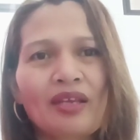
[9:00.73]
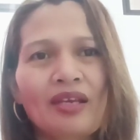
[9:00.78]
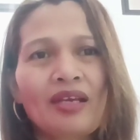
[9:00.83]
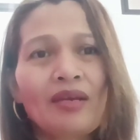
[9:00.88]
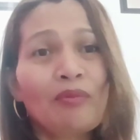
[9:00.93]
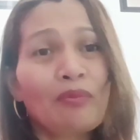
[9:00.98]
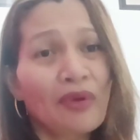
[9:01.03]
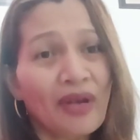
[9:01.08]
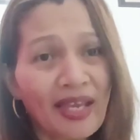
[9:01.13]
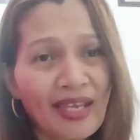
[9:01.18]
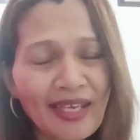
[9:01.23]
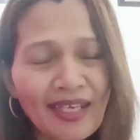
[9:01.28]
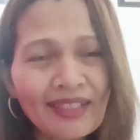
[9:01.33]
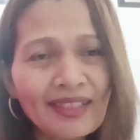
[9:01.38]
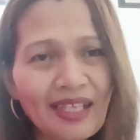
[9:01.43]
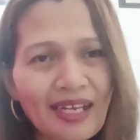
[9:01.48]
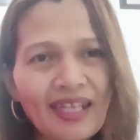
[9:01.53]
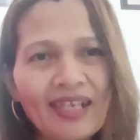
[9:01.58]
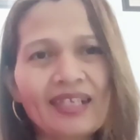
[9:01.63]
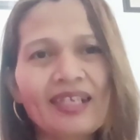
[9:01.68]
praying
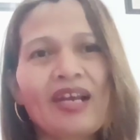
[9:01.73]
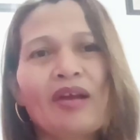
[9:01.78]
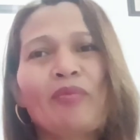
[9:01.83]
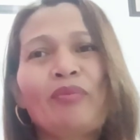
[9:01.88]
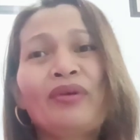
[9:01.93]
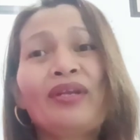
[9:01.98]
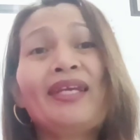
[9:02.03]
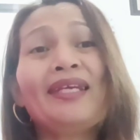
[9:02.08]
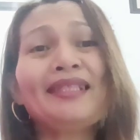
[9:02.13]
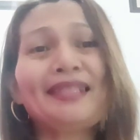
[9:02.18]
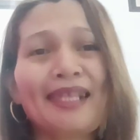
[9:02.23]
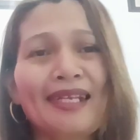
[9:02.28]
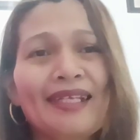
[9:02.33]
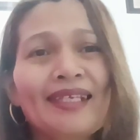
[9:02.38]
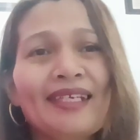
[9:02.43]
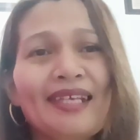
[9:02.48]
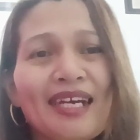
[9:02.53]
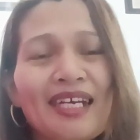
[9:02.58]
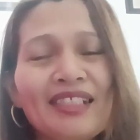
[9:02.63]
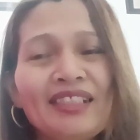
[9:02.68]
talaga.
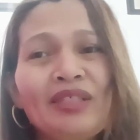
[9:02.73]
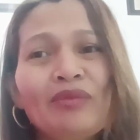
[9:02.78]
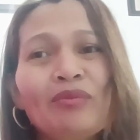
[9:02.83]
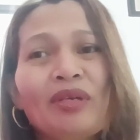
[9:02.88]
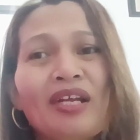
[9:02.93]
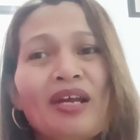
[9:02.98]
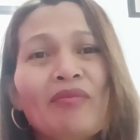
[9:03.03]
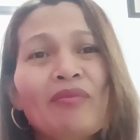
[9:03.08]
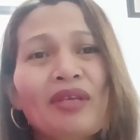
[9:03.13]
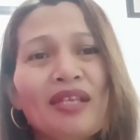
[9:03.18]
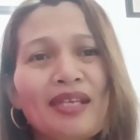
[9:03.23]
Kasi marami ring